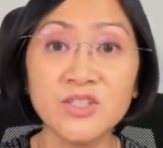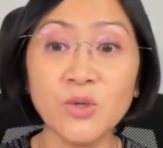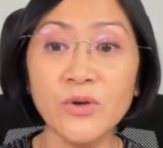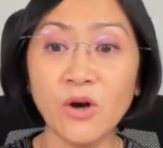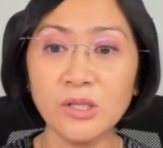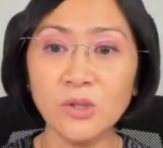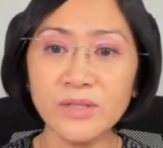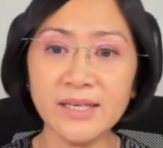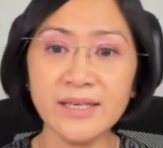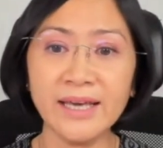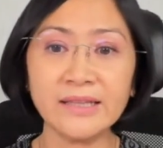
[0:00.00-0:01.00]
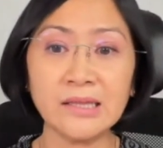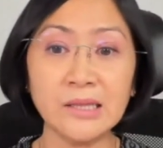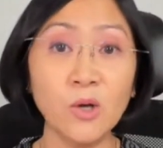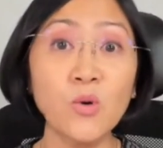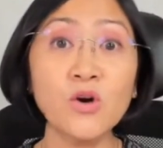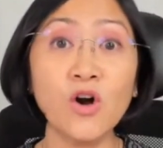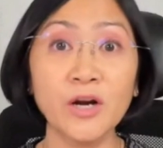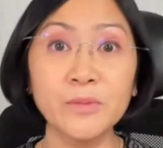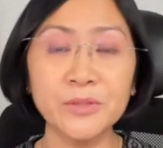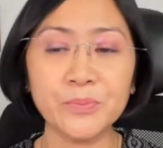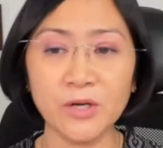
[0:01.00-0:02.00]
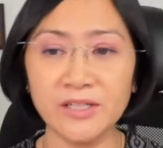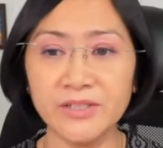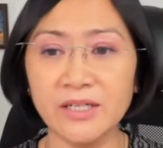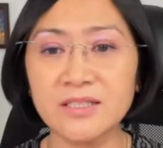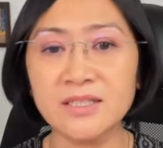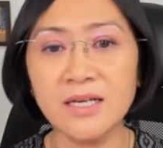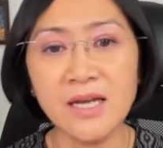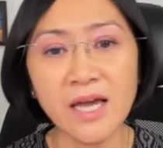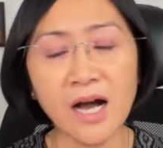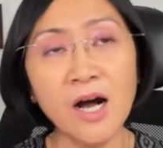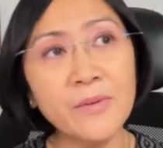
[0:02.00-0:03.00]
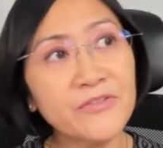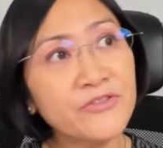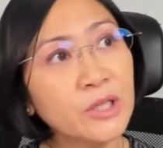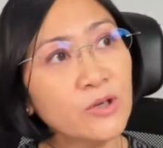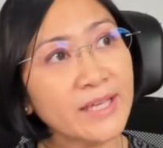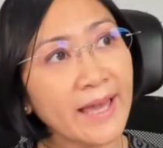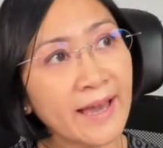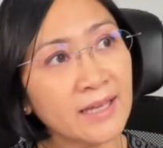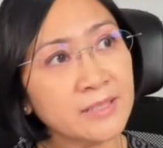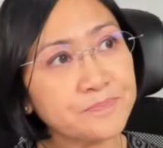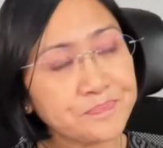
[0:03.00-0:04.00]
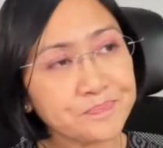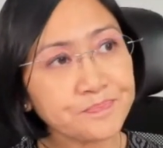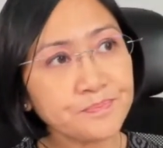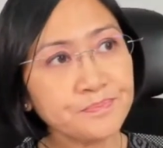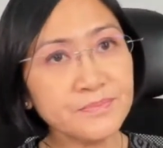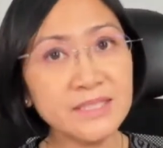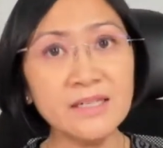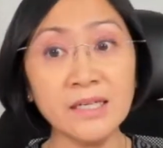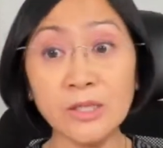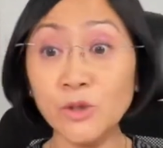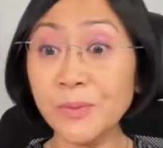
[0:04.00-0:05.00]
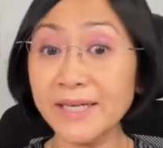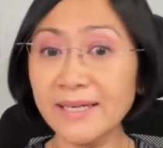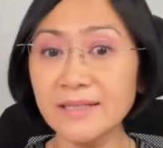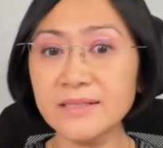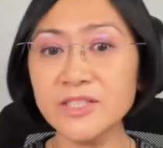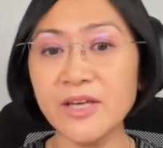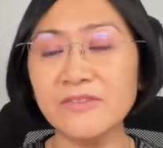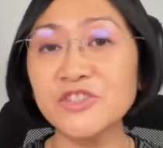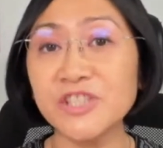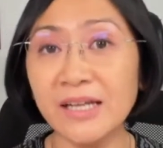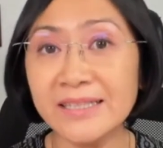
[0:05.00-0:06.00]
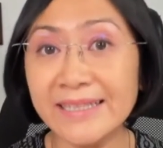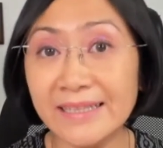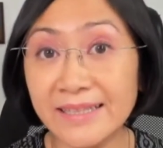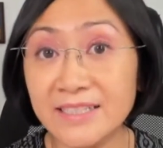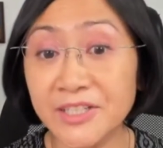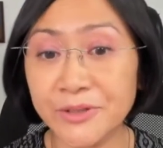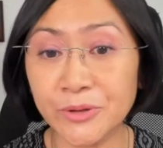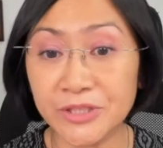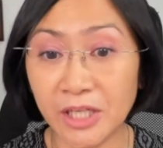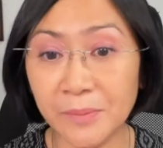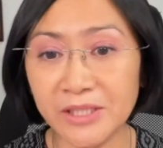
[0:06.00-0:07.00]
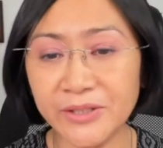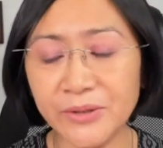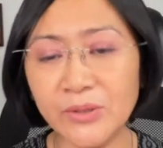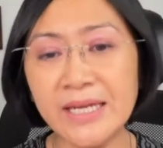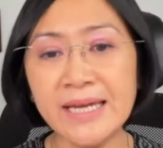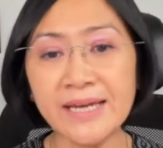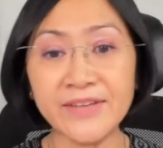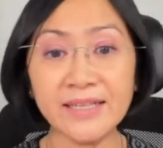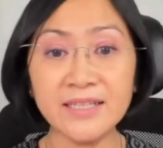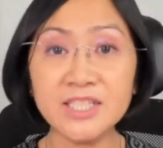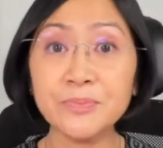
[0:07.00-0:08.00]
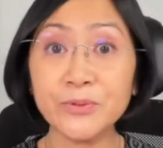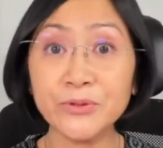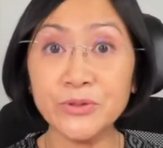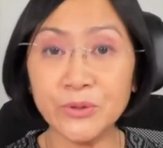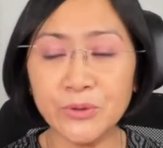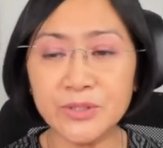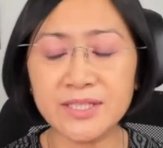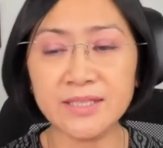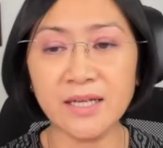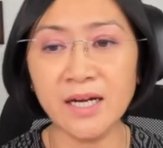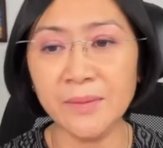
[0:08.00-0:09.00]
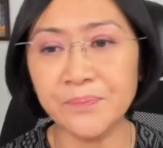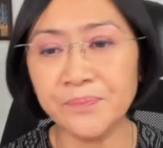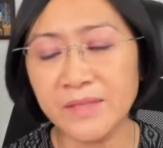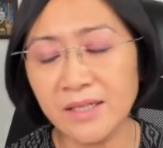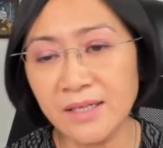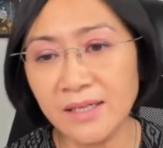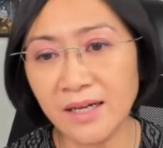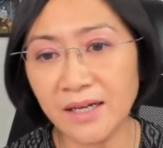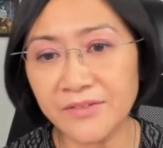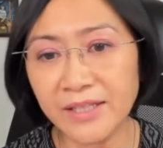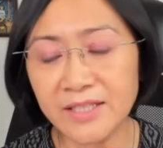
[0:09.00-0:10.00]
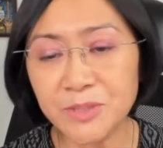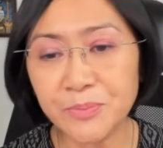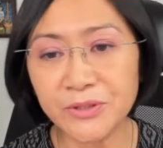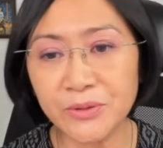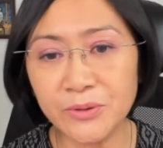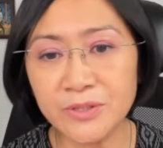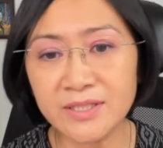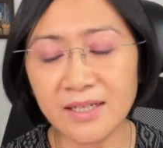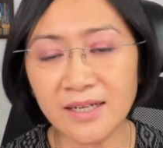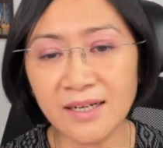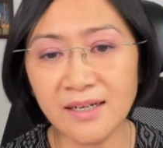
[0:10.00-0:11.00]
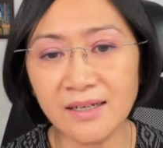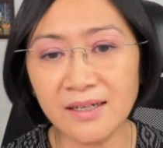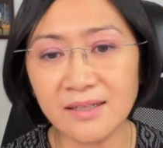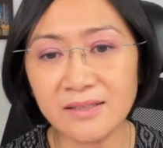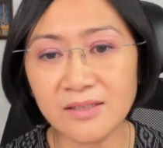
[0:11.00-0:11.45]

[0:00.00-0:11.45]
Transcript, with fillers: So we are looking at low carbon products. Uh, if you look at uh, lubricants, you have Shell Helix Zero W that is produced um, uh, that is produced uh,